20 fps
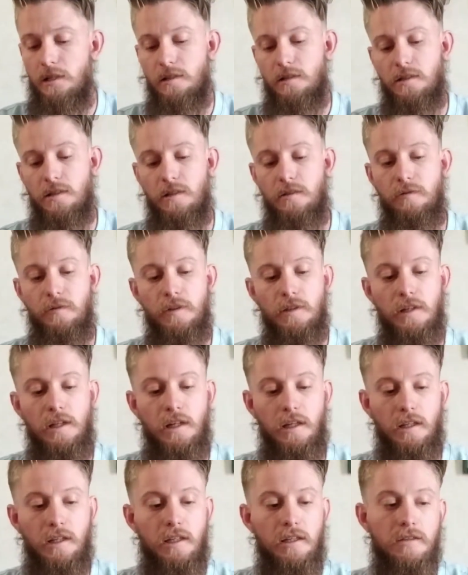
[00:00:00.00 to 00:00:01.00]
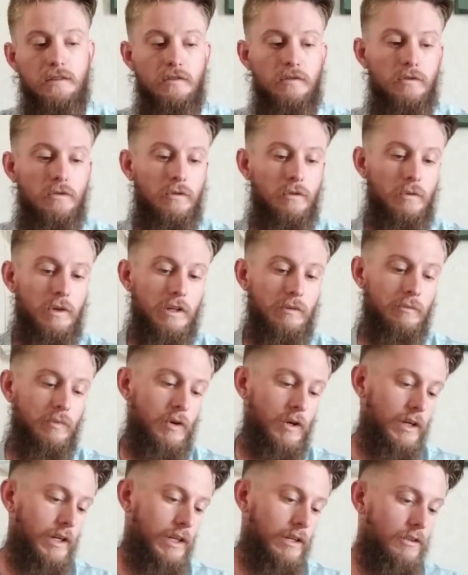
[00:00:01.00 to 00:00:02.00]
See if it cuts through the wind
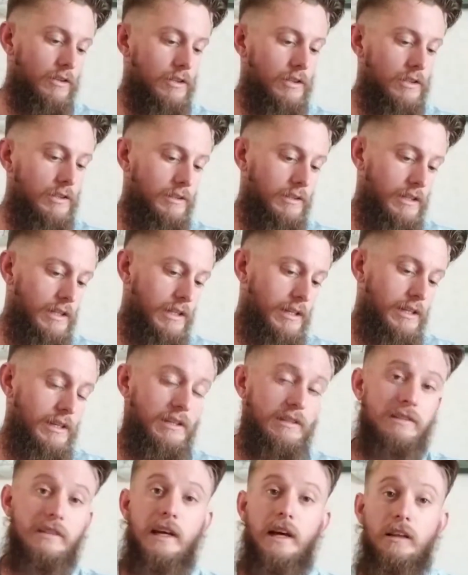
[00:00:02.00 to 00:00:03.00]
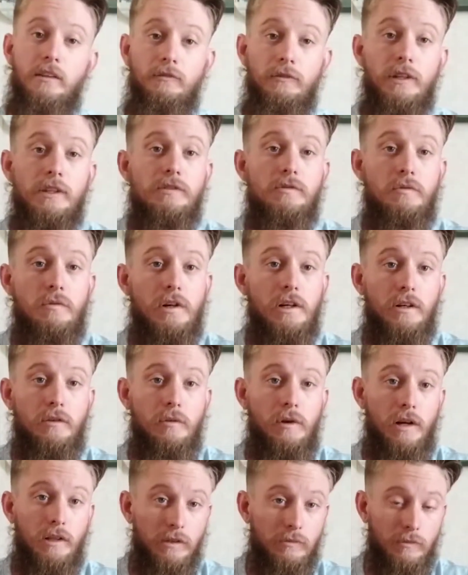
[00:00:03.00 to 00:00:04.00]
pretty good. See how the vents work
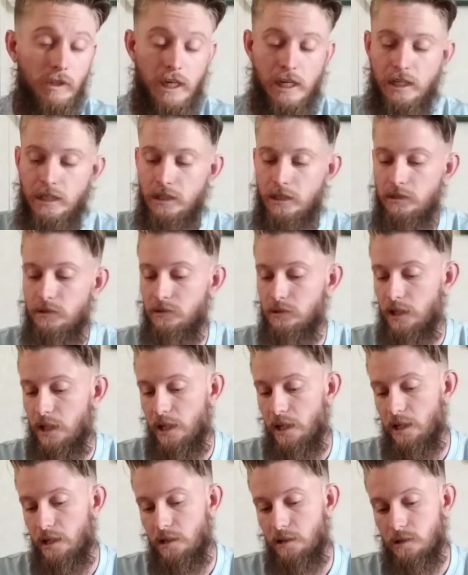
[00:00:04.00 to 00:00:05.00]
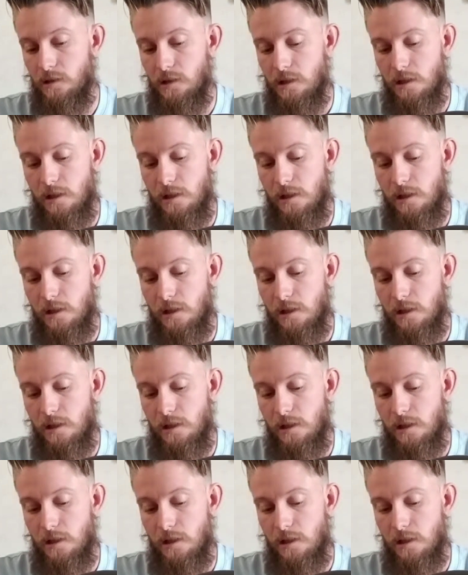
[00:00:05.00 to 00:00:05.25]
while I'm riding, and